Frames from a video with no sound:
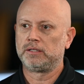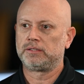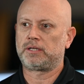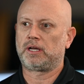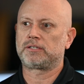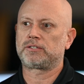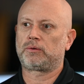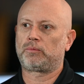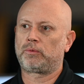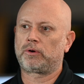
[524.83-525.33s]

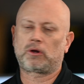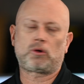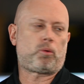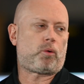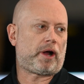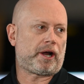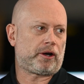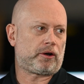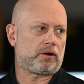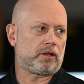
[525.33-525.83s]
doesn't
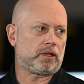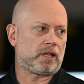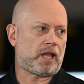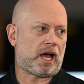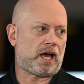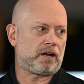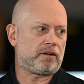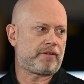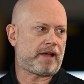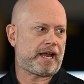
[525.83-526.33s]
require a
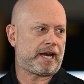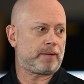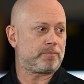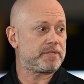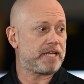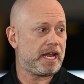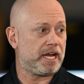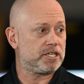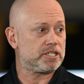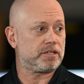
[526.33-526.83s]
lot of
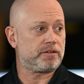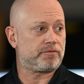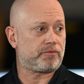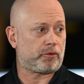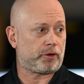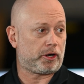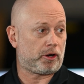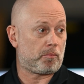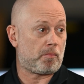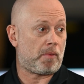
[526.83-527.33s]
adaptation for your